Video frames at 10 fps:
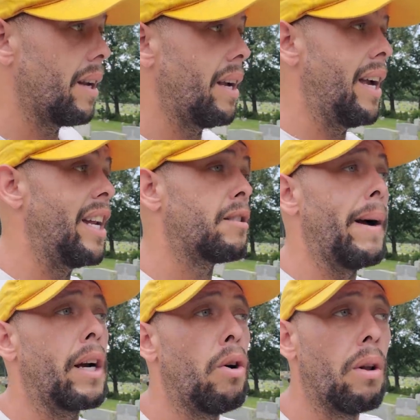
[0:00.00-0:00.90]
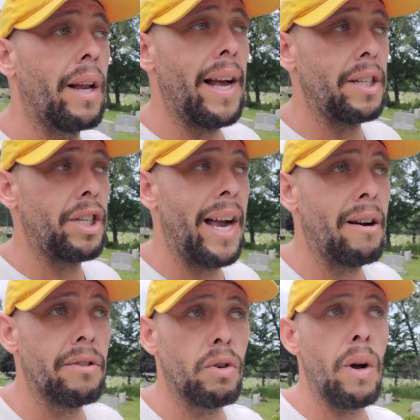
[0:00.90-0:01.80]
it is my goal on that
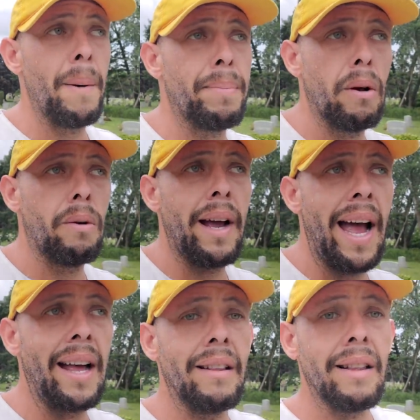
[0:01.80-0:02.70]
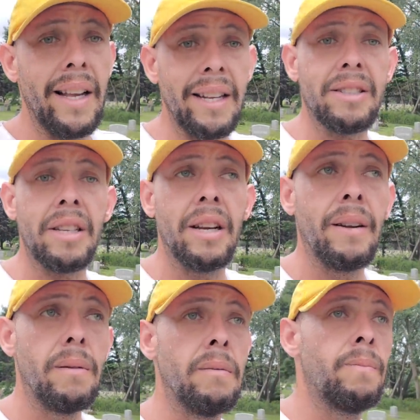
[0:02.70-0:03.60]
channel to upload at least
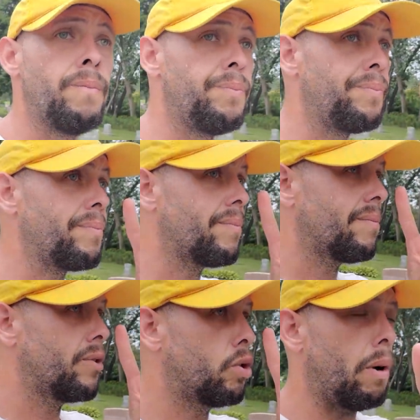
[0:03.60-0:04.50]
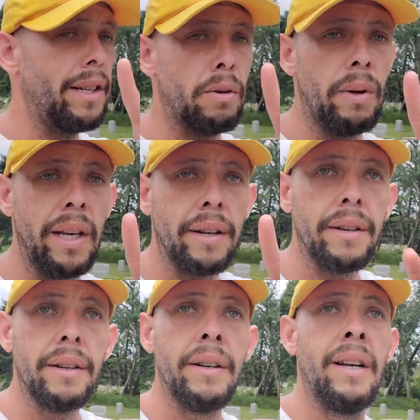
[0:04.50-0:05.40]
twice a week.
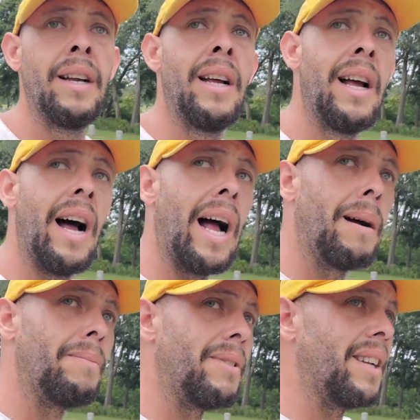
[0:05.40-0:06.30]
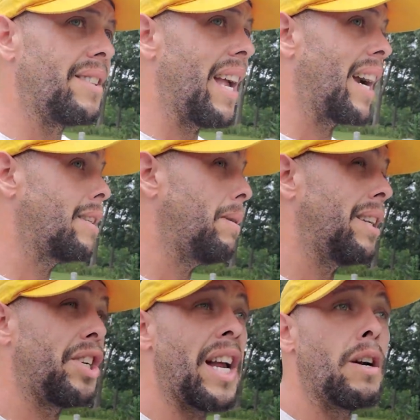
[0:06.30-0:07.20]
Um, it's not going to be a
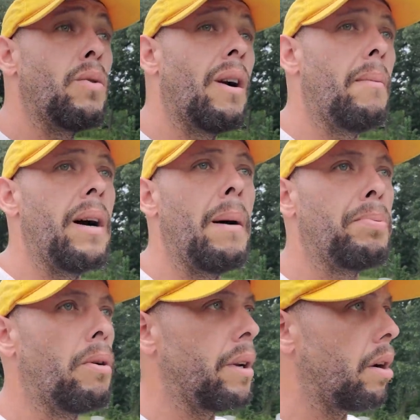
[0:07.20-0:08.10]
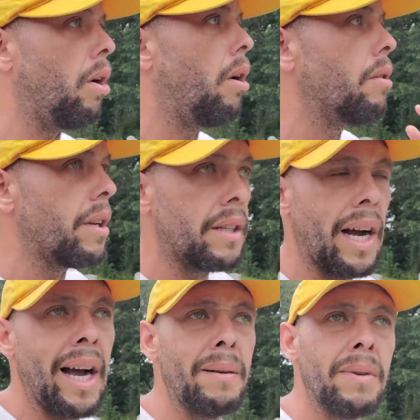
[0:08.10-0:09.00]
channel where I'm uploading all the
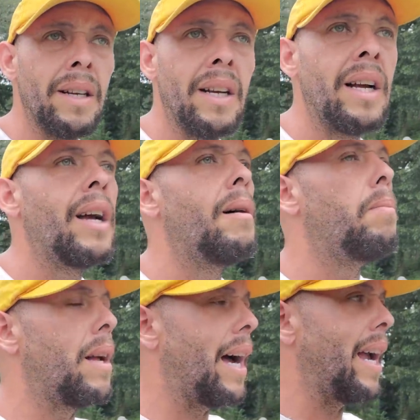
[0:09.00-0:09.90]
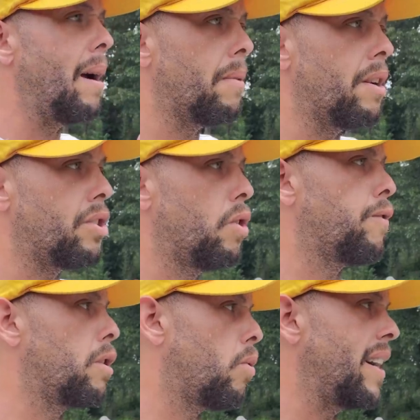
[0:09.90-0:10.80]
time but I am going to shoot
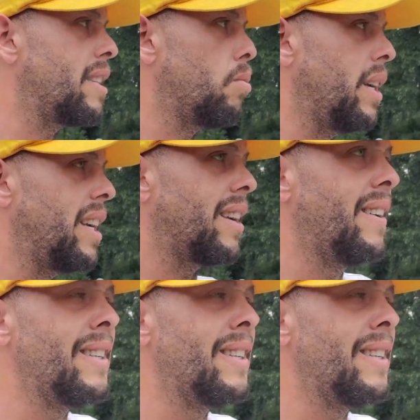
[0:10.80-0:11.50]
for twice a week.